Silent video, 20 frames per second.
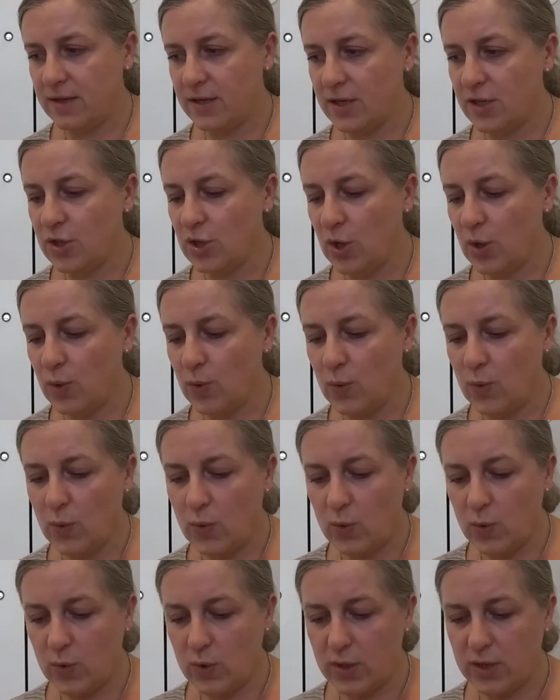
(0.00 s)
you know,
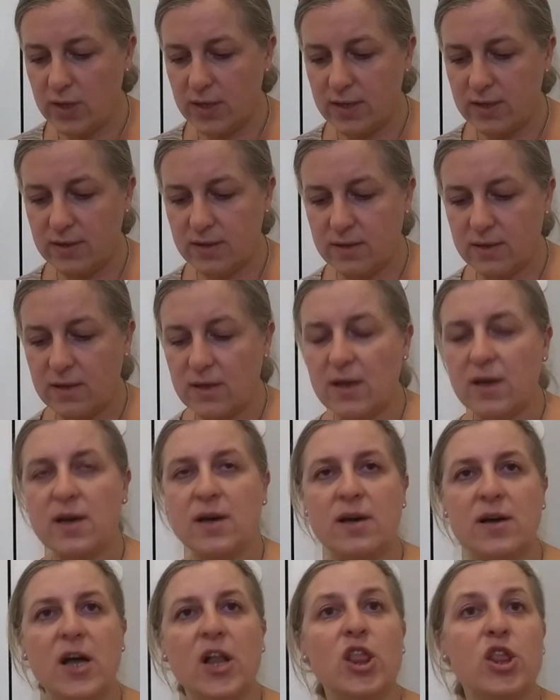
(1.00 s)

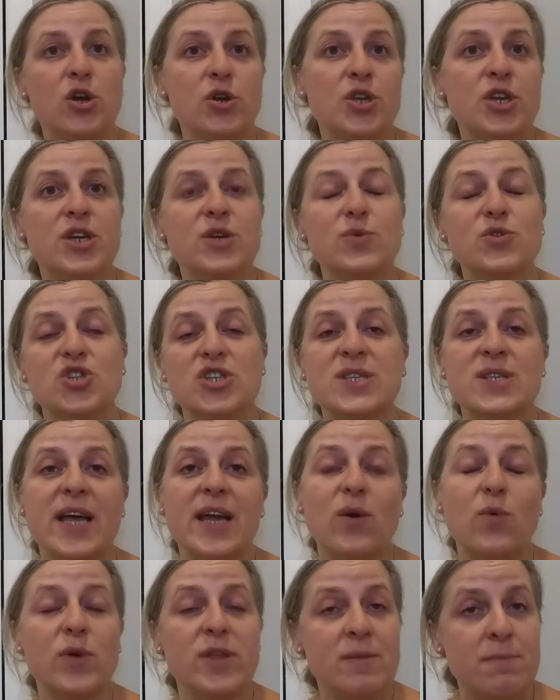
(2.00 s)
learning just
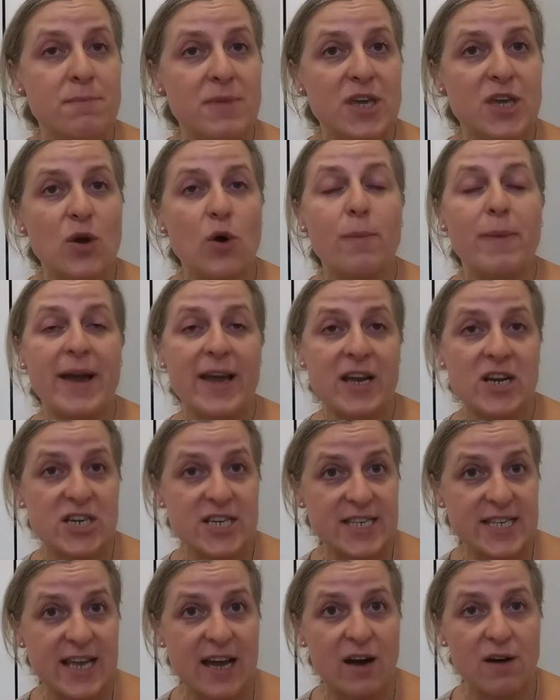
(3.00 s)
like with me or by
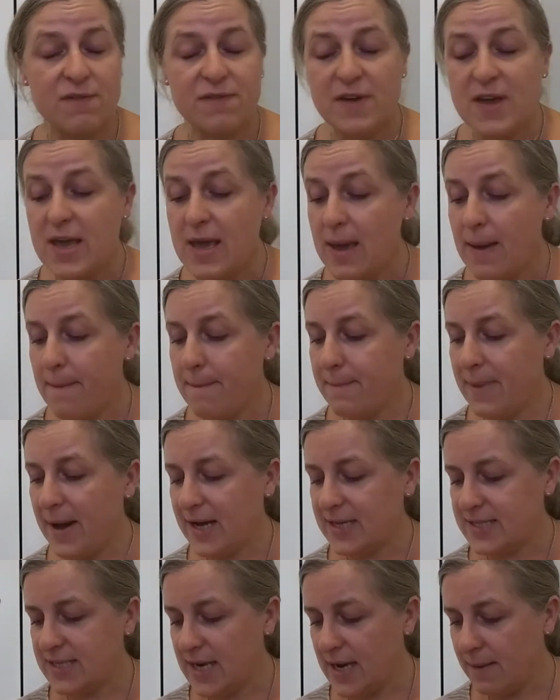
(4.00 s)
herself.
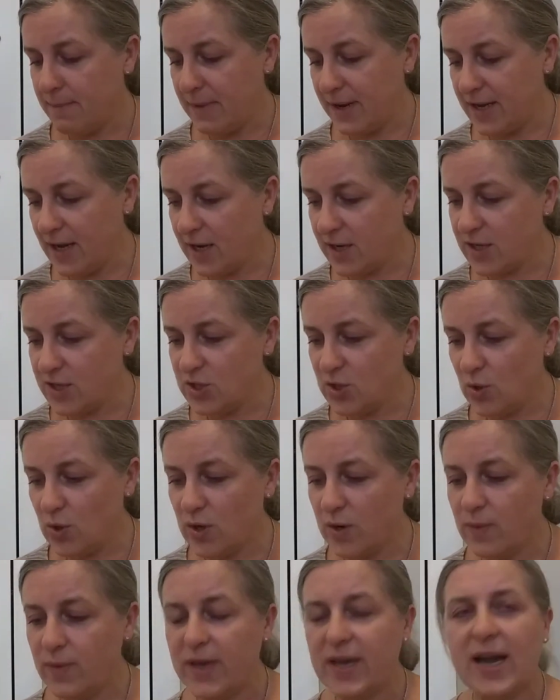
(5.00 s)
But my younger
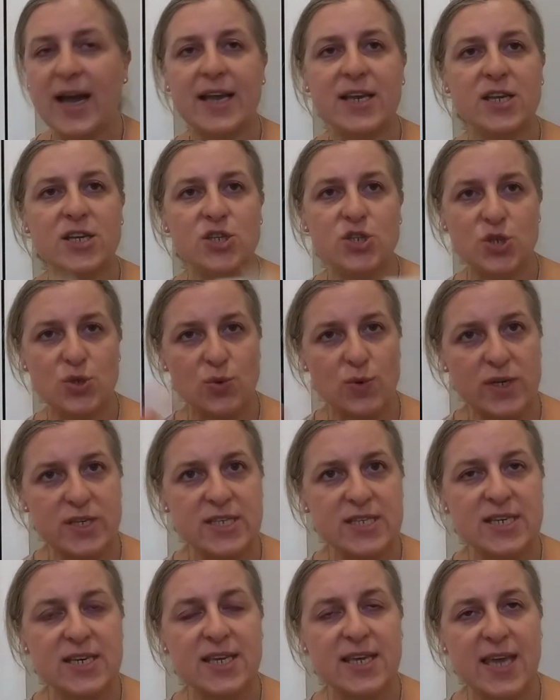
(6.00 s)
daughter, we kind of do
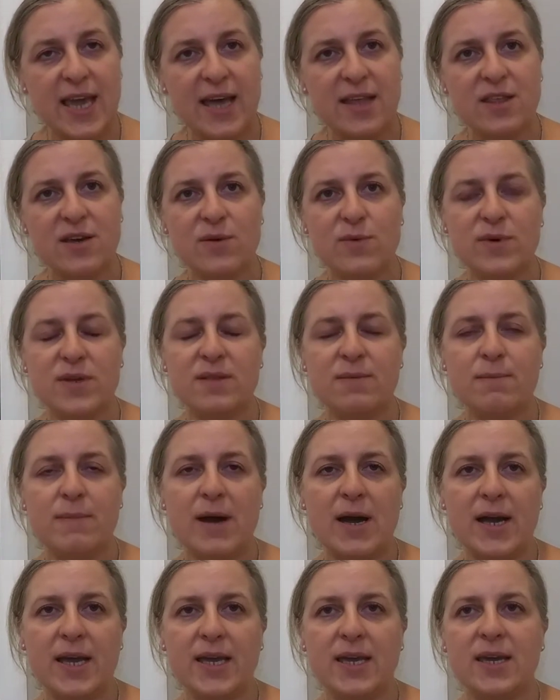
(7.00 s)
it together with
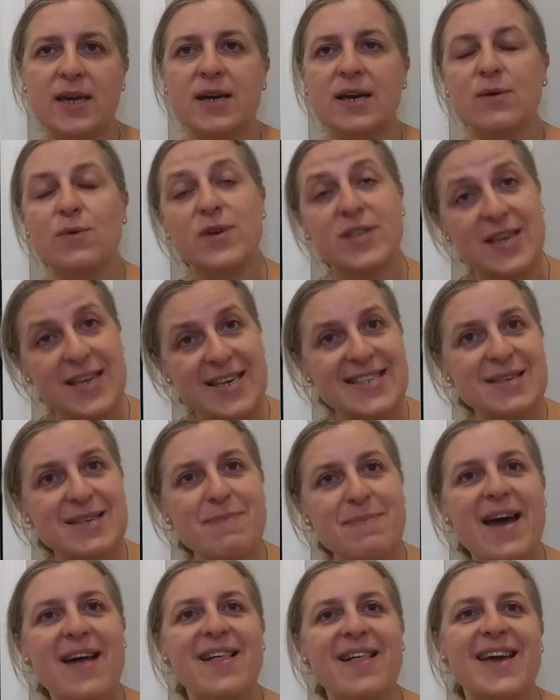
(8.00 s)
with
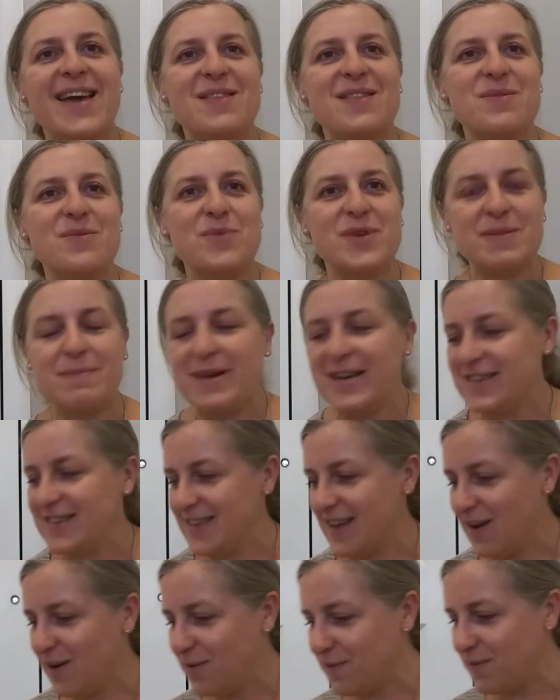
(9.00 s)
Isabel and with
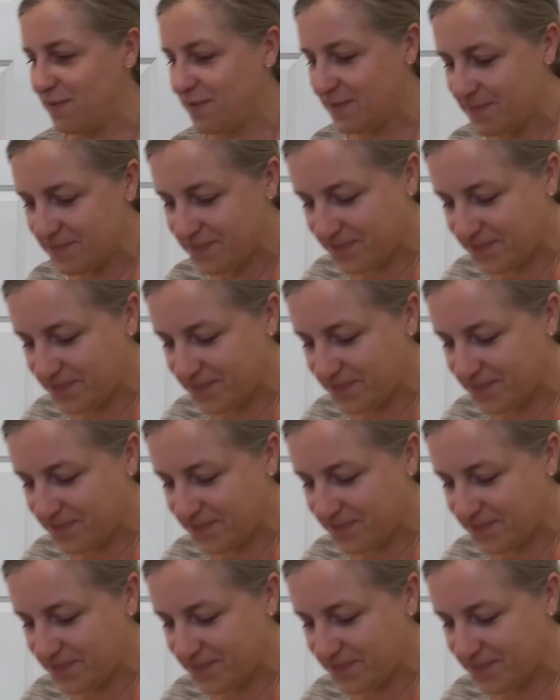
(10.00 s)
myself